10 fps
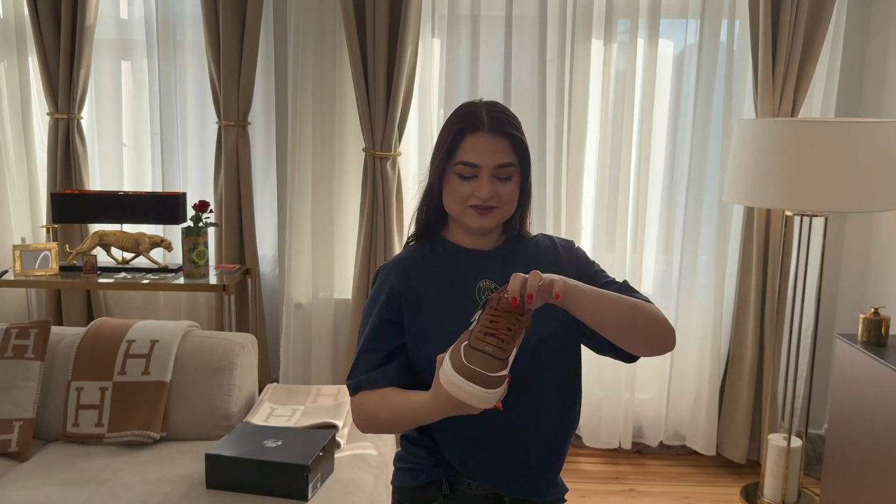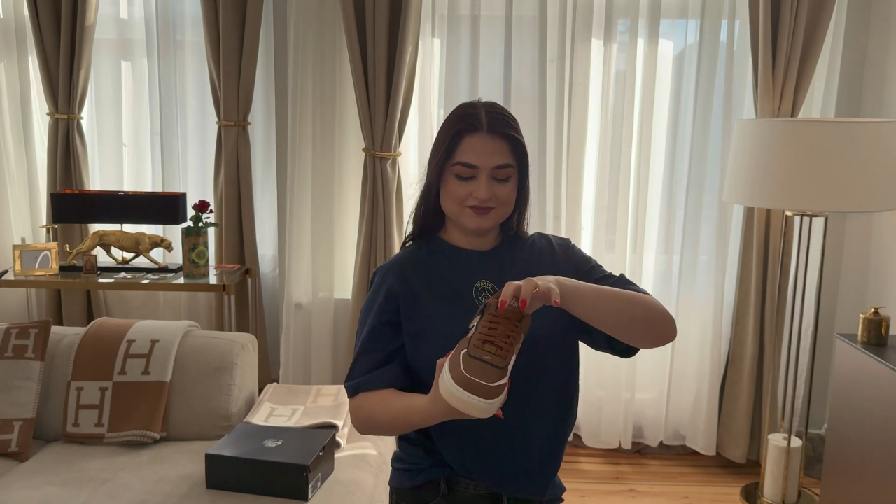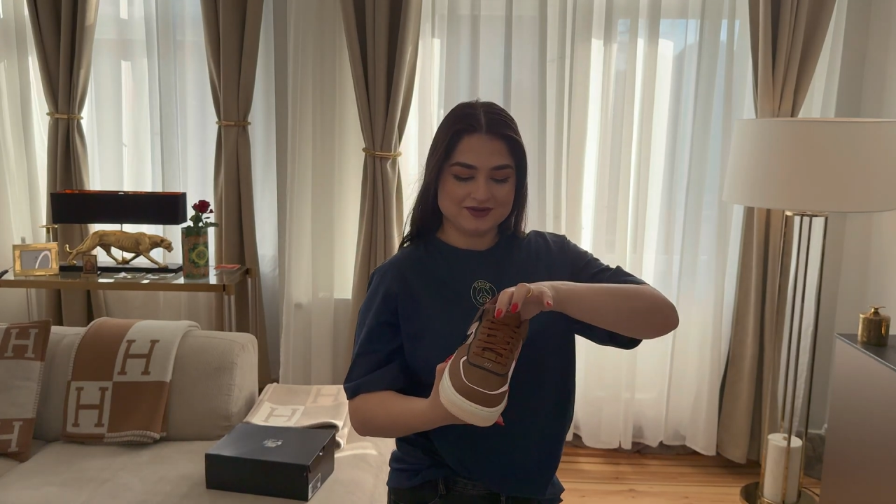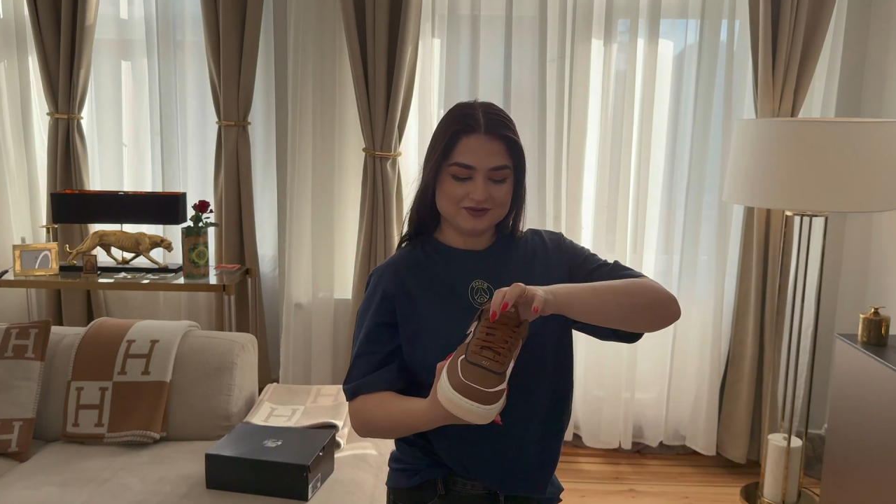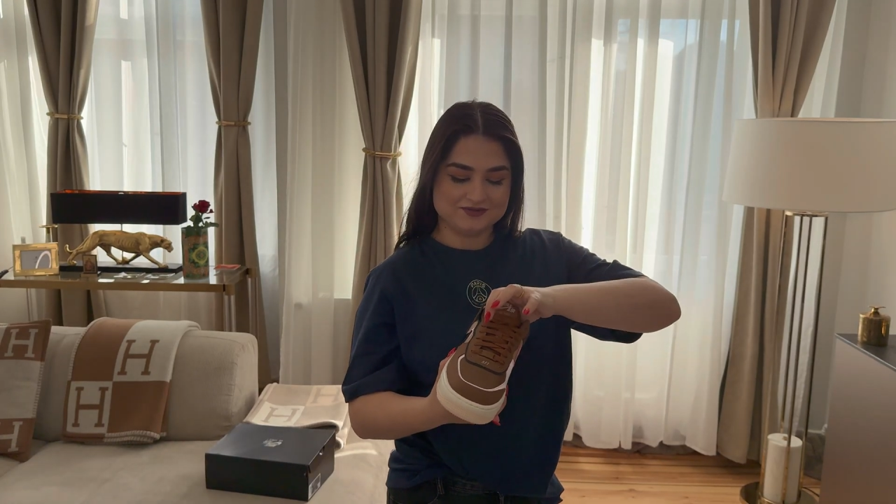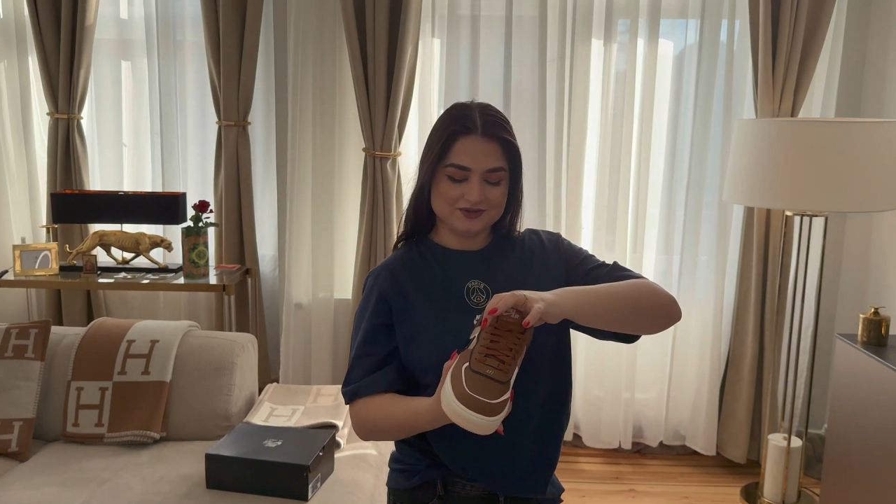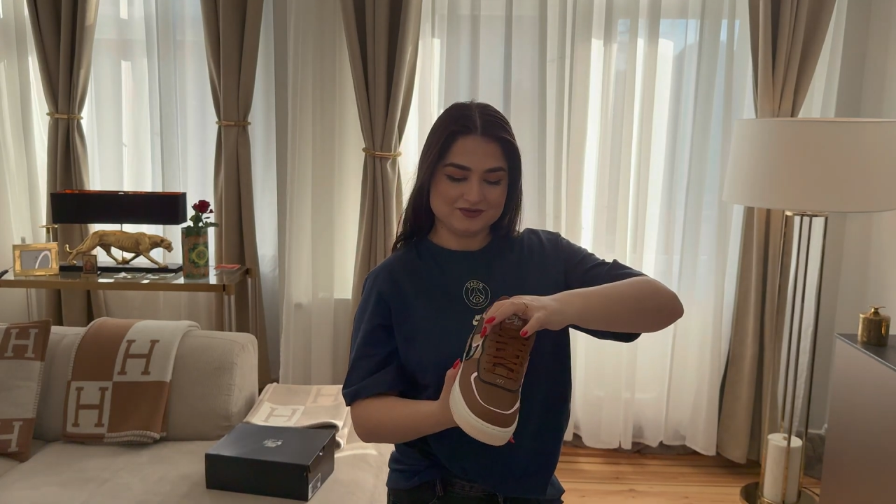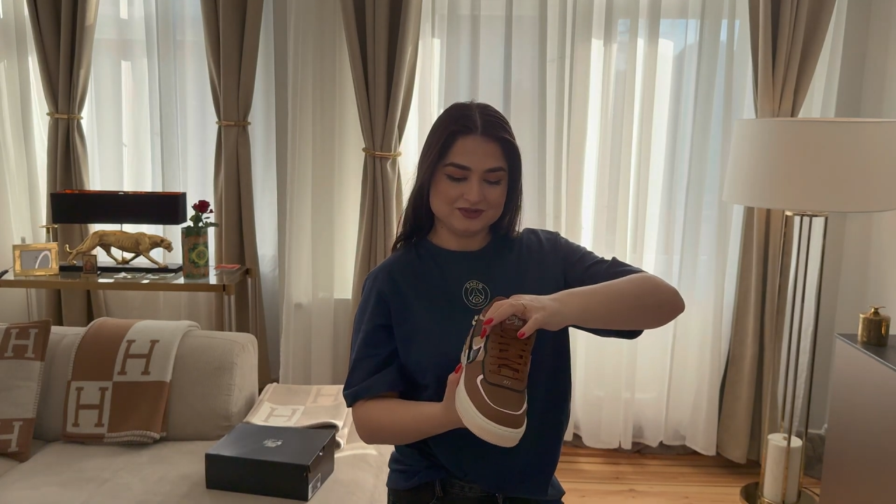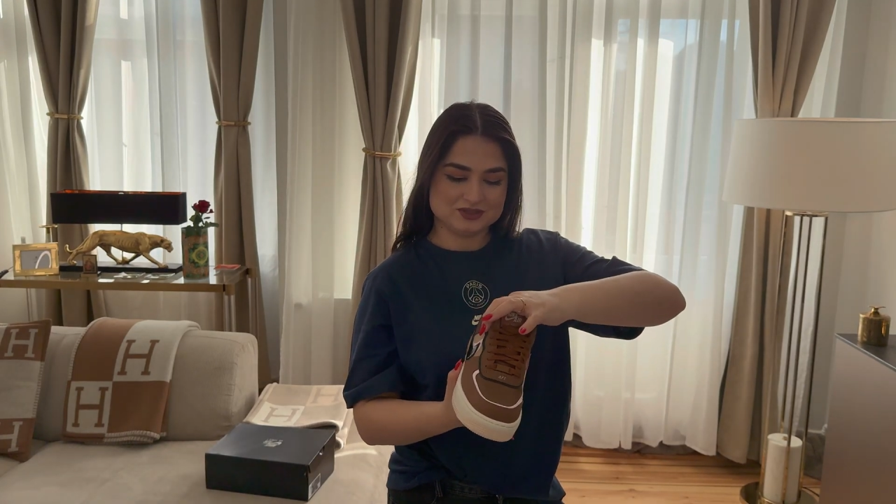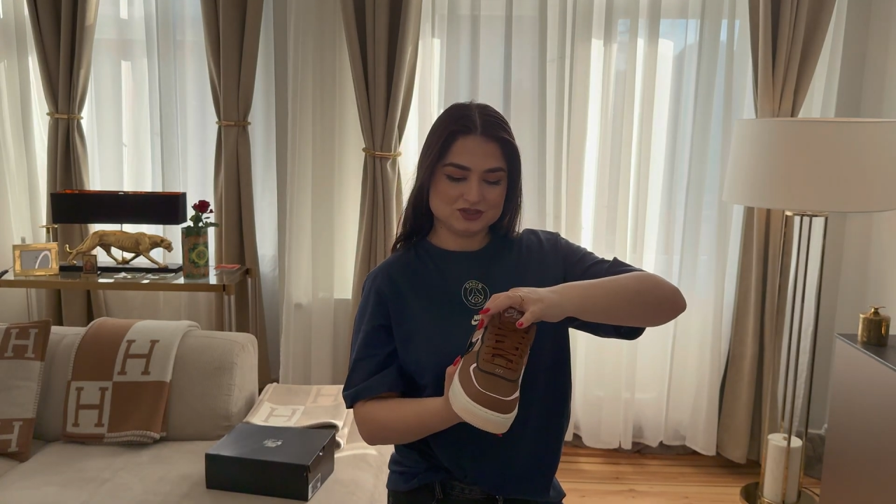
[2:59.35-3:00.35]

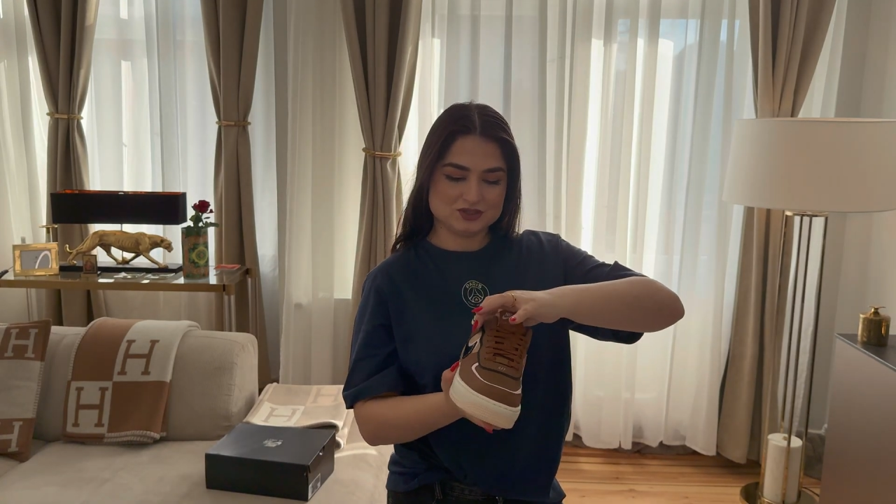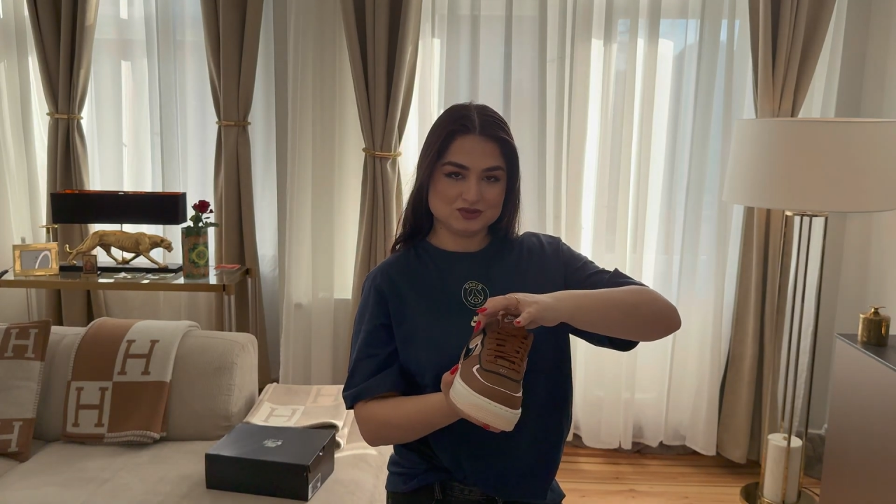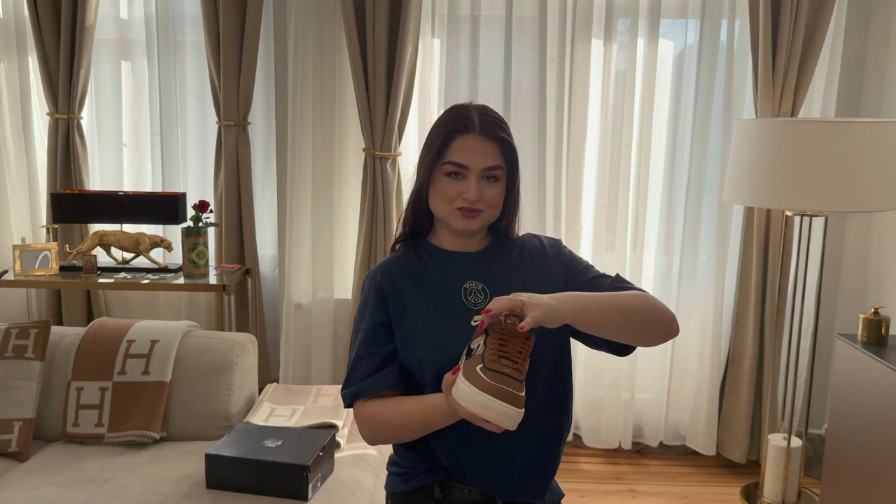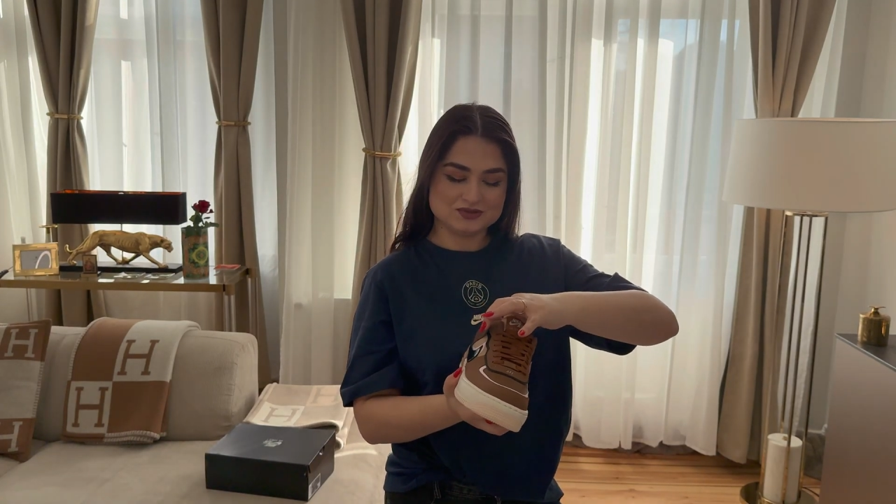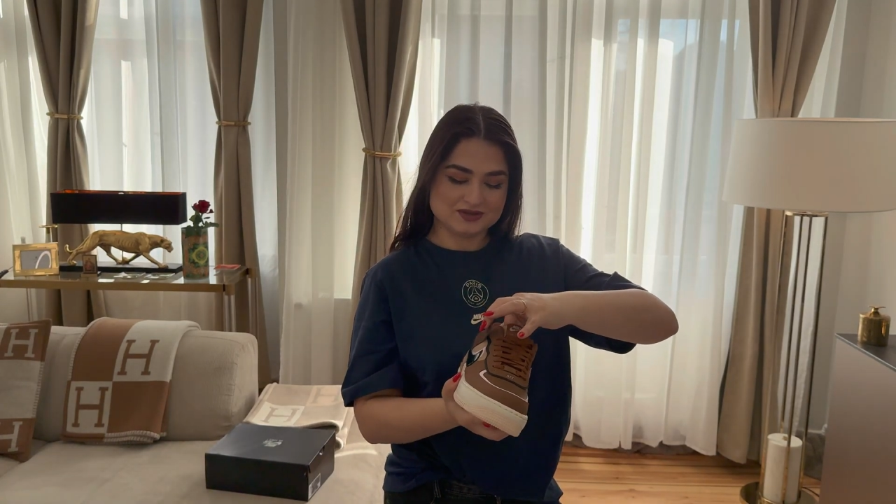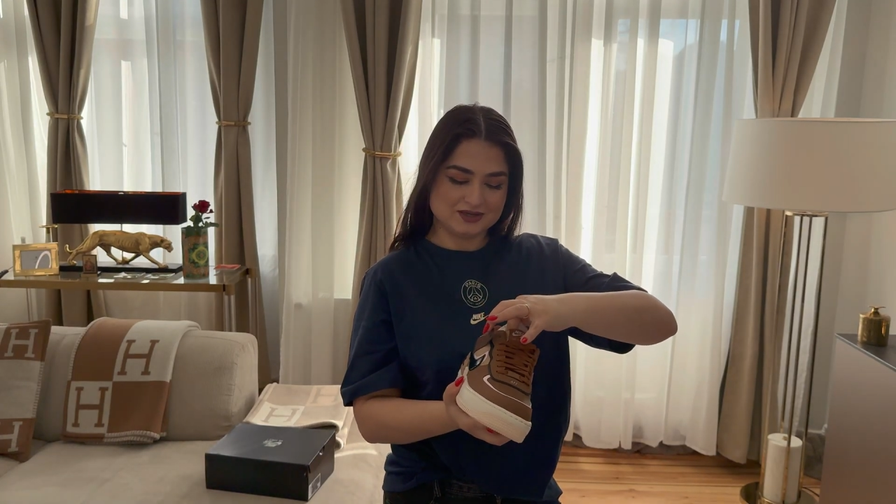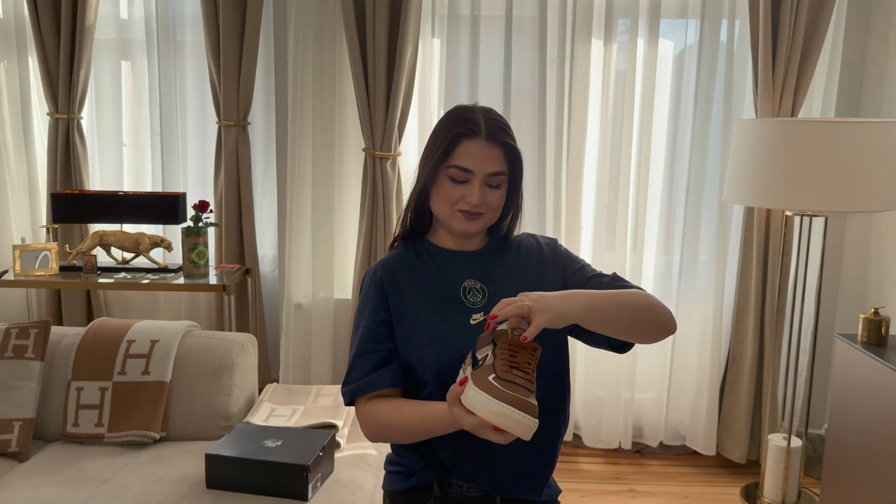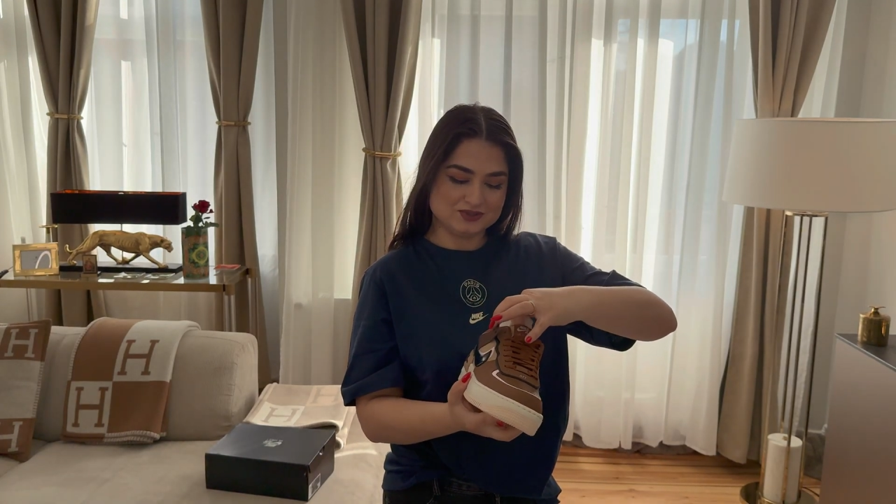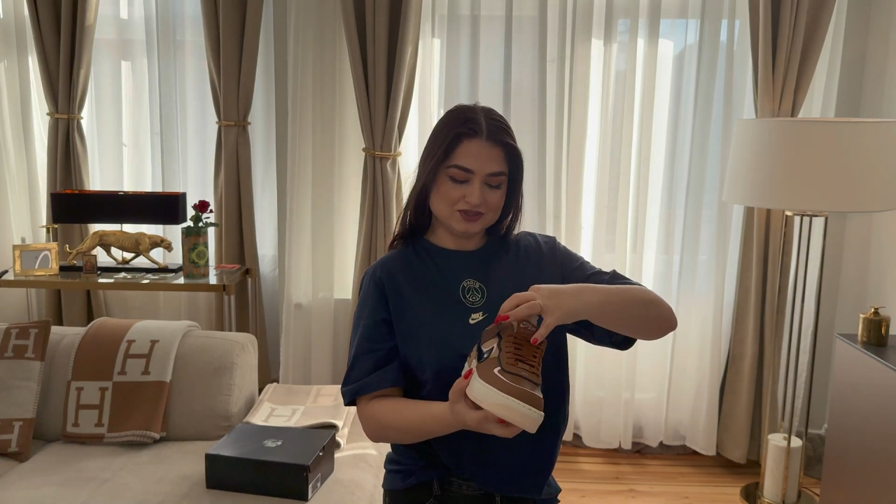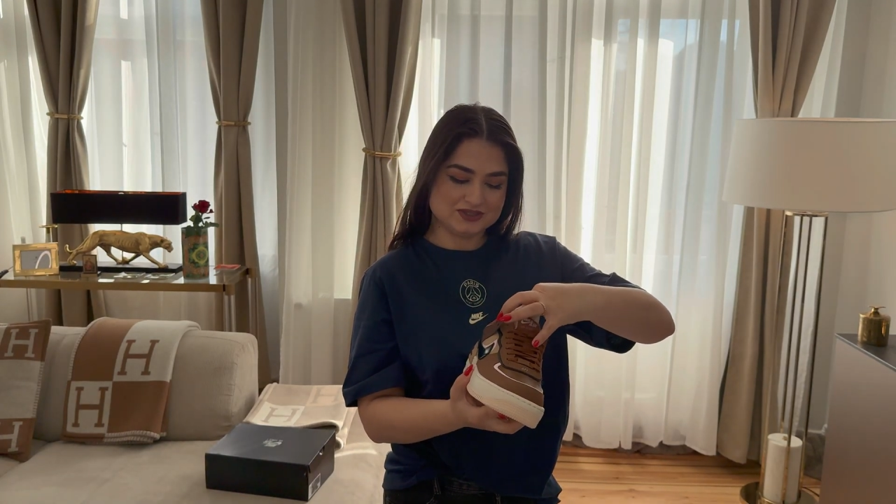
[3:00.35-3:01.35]
very soon. I
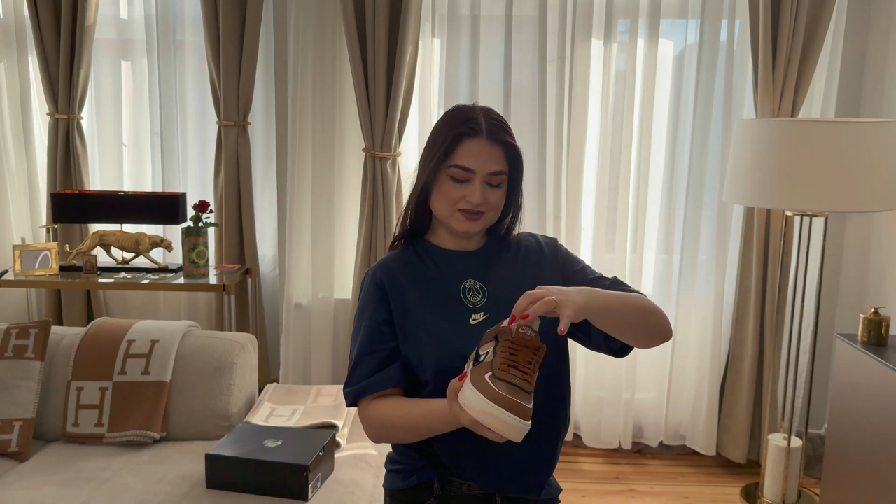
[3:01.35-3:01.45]
will just